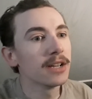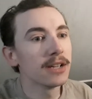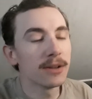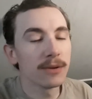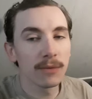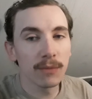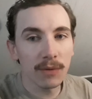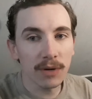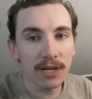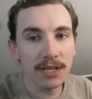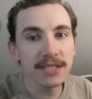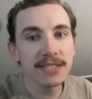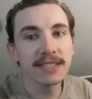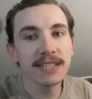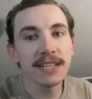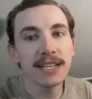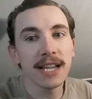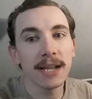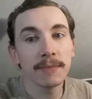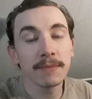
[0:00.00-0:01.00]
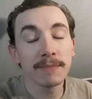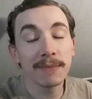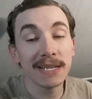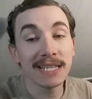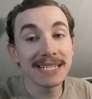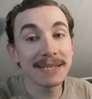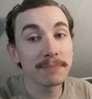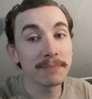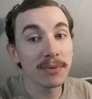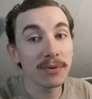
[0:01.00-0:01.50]
we're going to see him be,
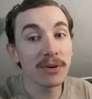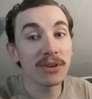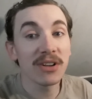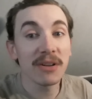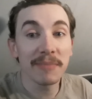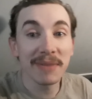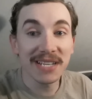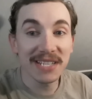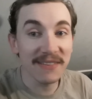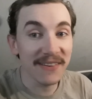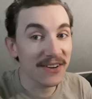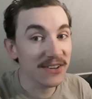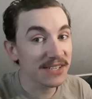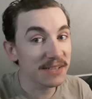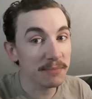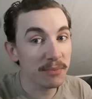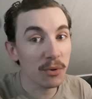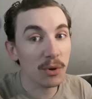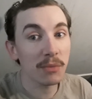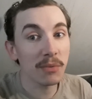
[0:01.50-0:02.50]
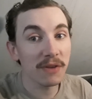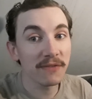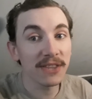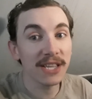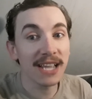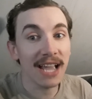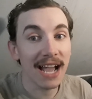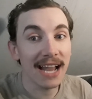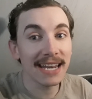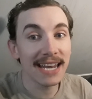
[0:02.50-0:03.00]
support, uh, be very supportive of the
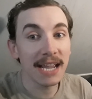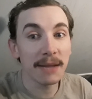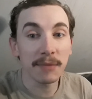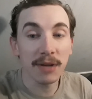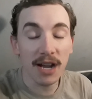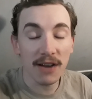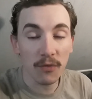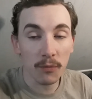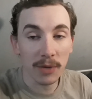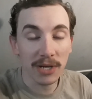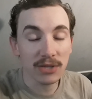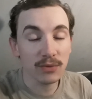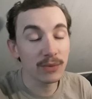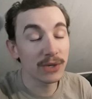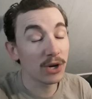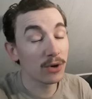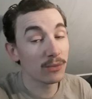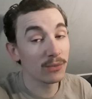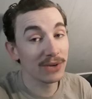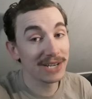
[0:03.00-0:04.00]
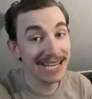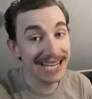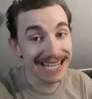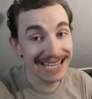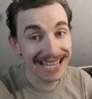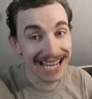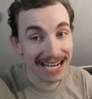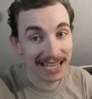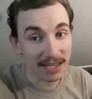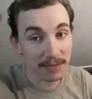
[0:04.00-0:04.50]
goddamn government. We don't
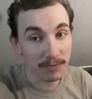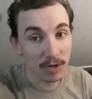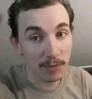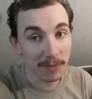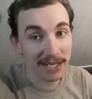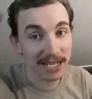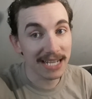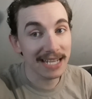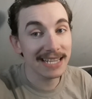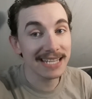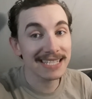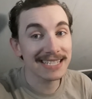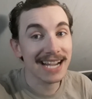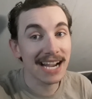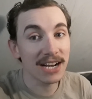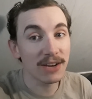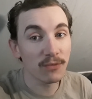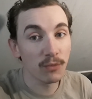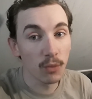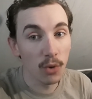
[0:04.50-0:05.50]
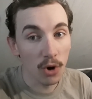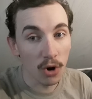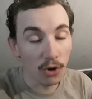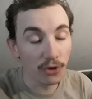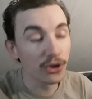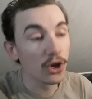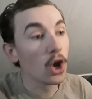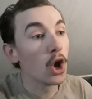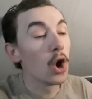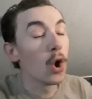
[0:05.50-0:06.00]
need that at the moment in this kind of
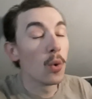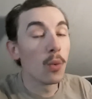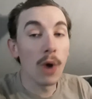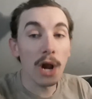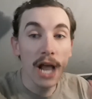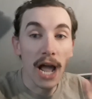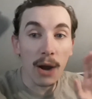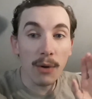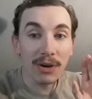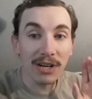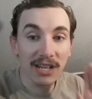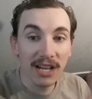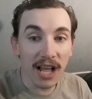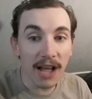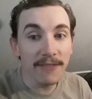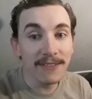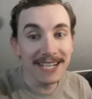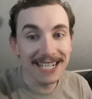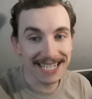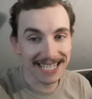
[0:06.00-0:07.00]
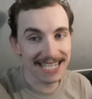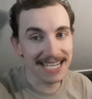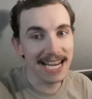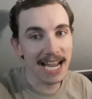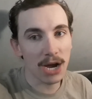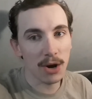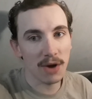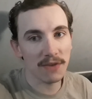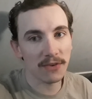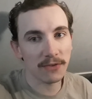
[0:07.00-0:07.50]
world. What I would love to see,
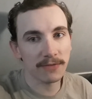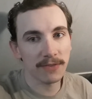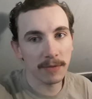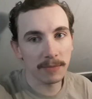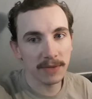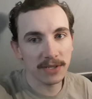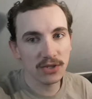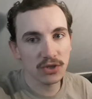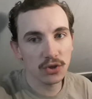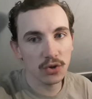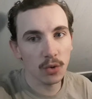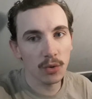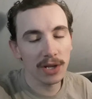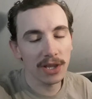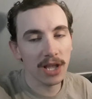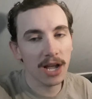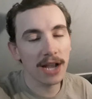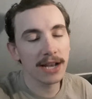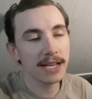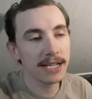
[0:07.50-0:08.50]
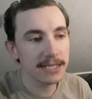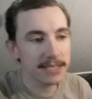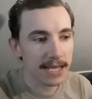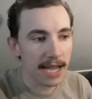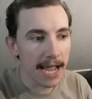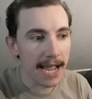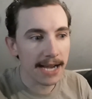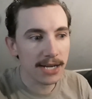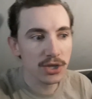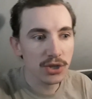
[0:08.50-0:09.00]
however, from this storyline is
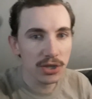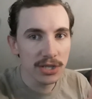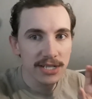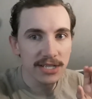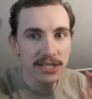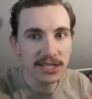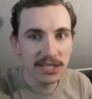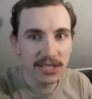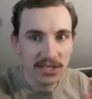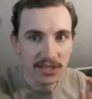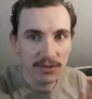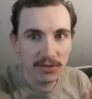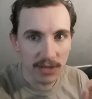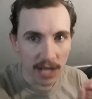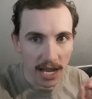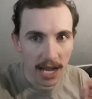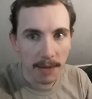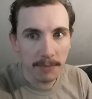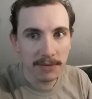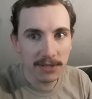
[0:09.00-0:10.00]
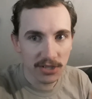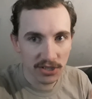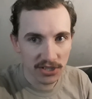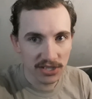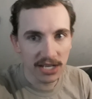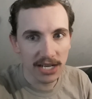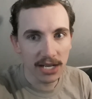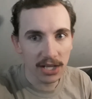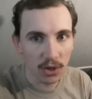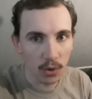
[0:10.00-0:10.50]
actually him
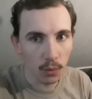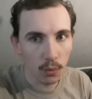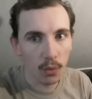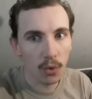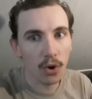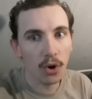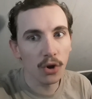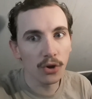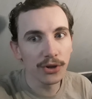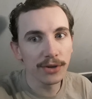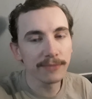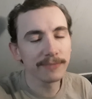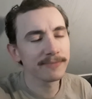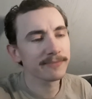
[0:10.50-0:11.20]
seeing the world